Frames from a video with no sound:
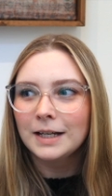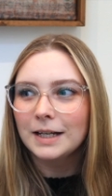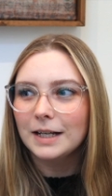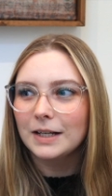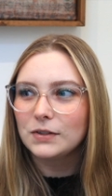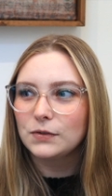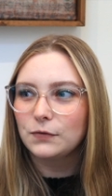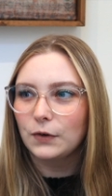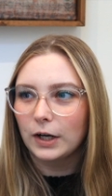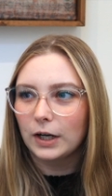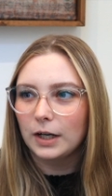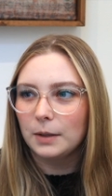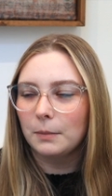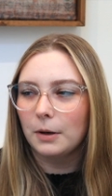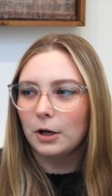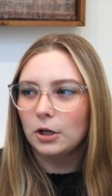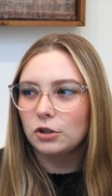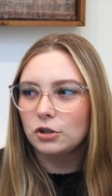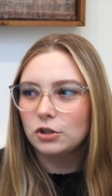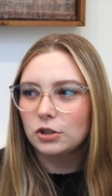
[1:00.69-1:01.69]
It's very
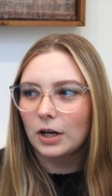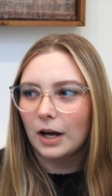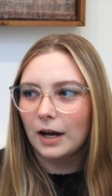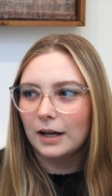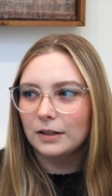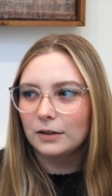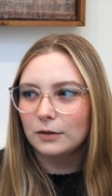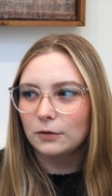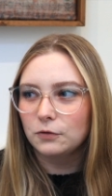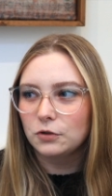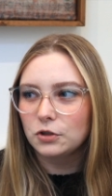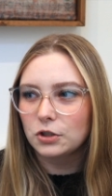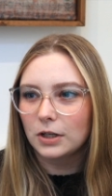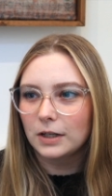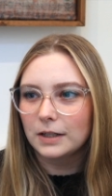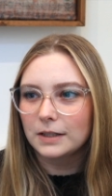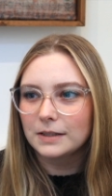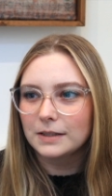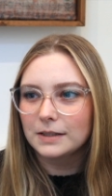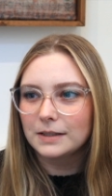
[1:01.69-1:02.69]
much kind of
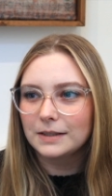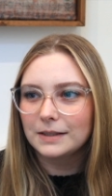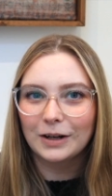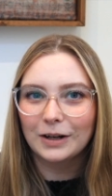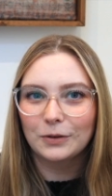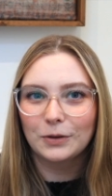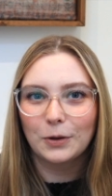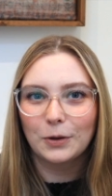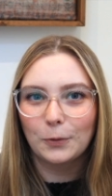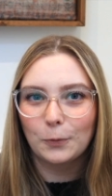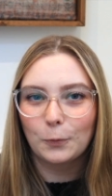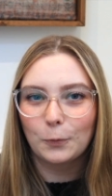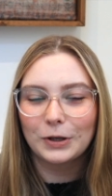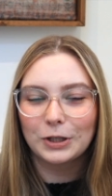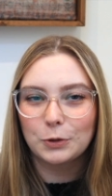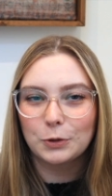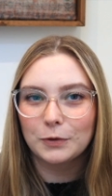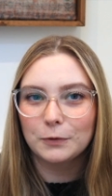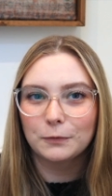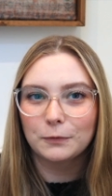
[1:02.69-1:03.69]
just, I don't know, what
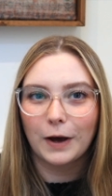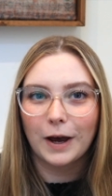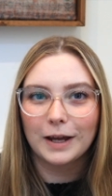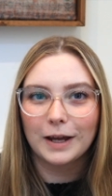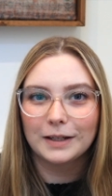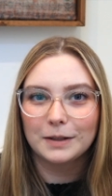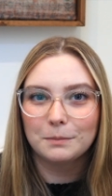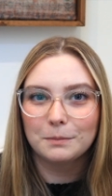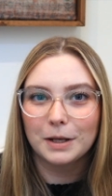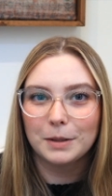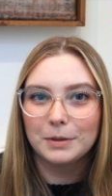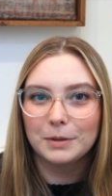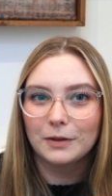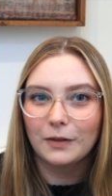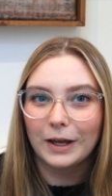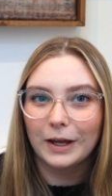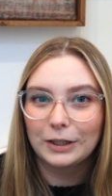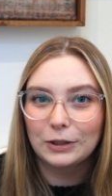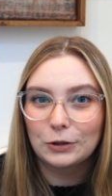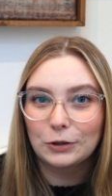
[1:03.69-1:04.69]
you would find in maybe
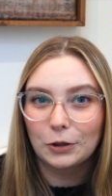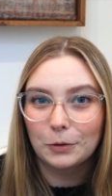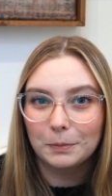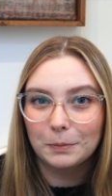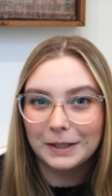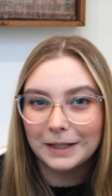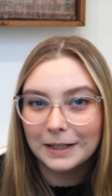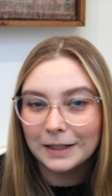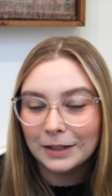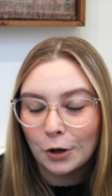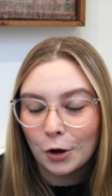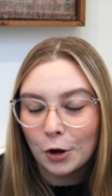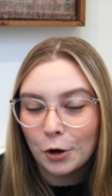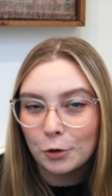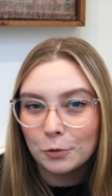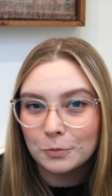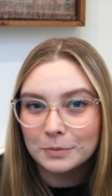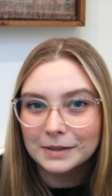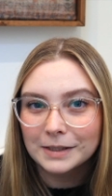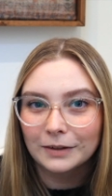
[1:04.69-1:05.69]
like European
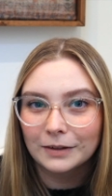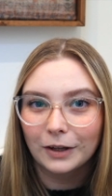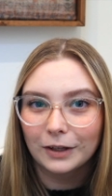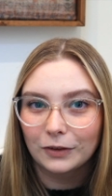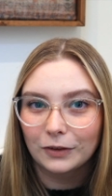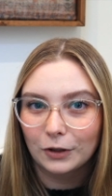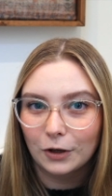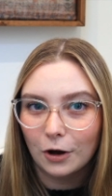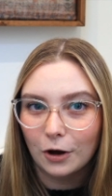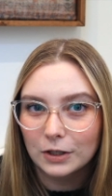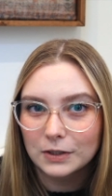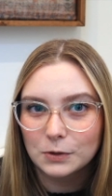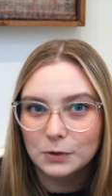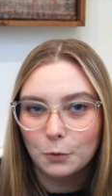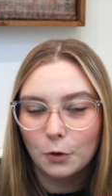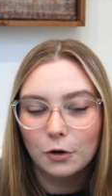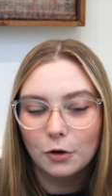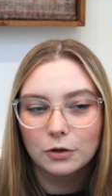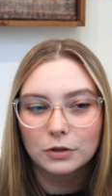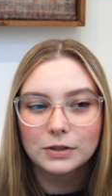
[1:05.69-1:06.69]
homes and like the
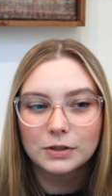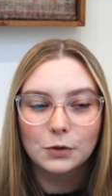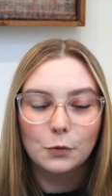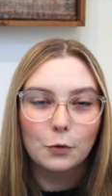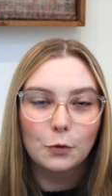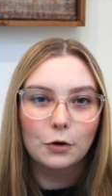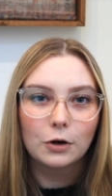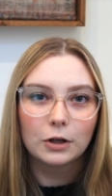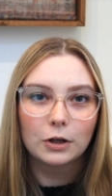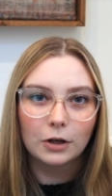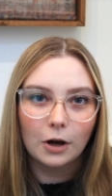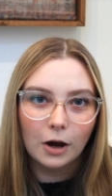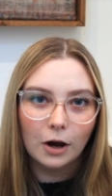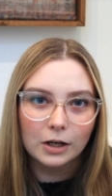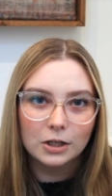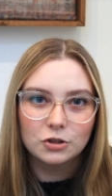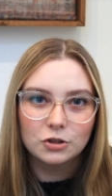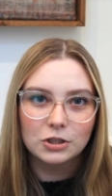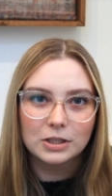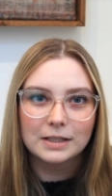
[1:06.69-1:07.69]
Cotswolds or
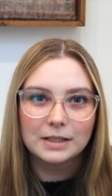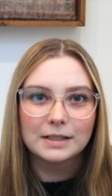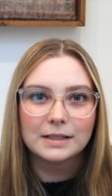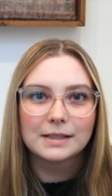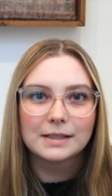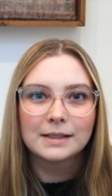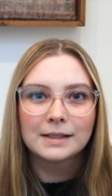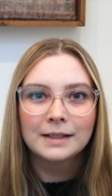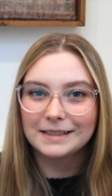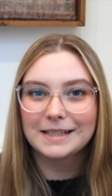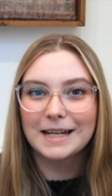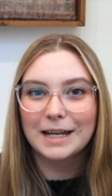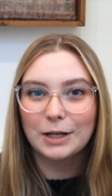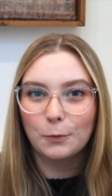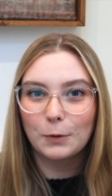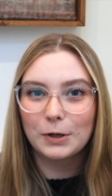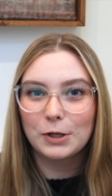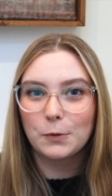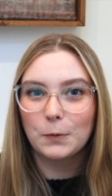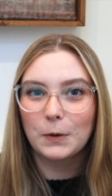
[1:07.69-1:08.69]
cottages. Take
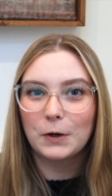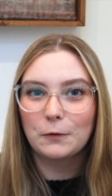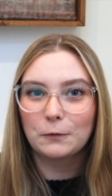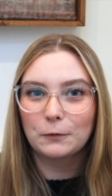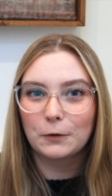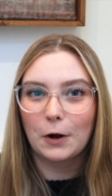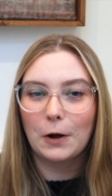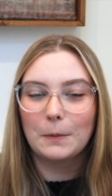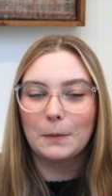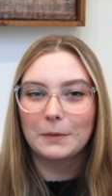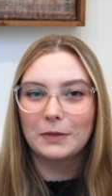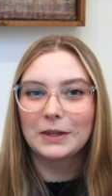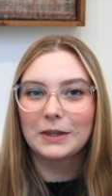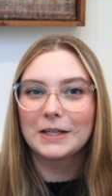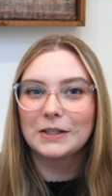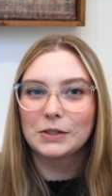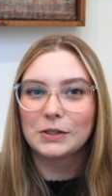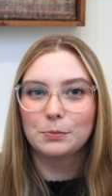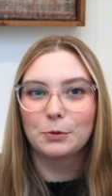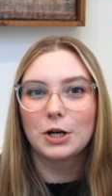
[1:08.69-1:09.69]
what you will from the
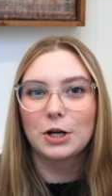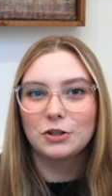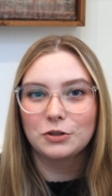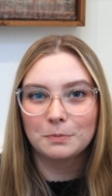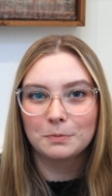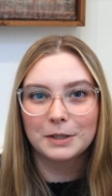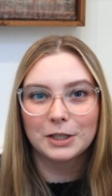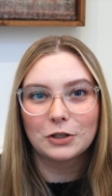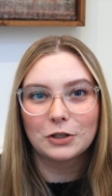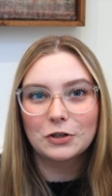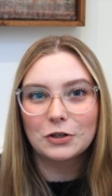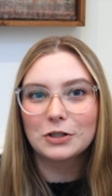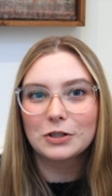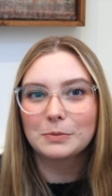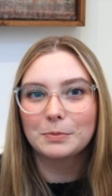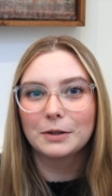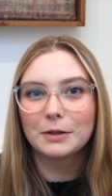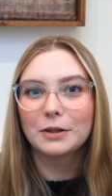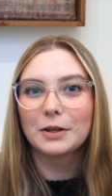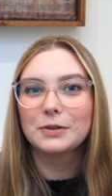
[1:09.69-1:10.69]
inspiration pictures,
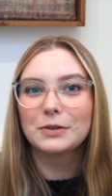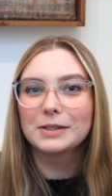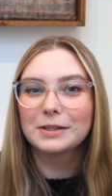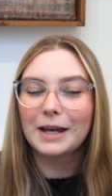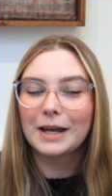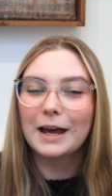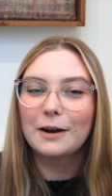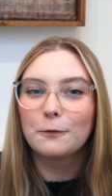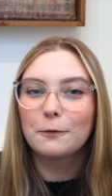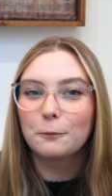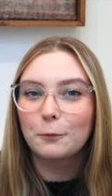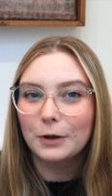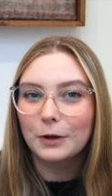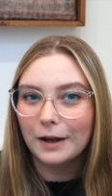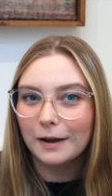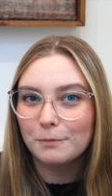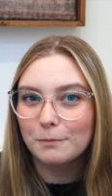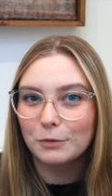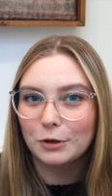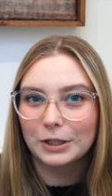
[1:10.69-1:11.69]
but that's kind of what
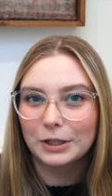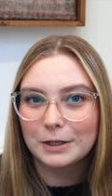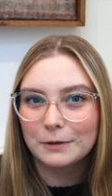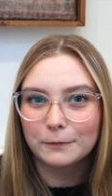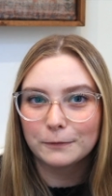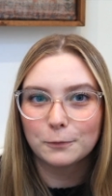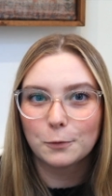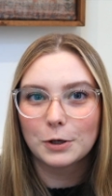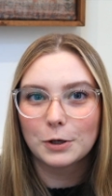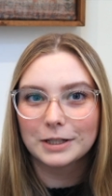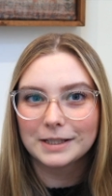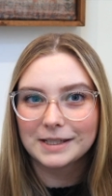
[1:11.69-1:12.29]
I'm looking for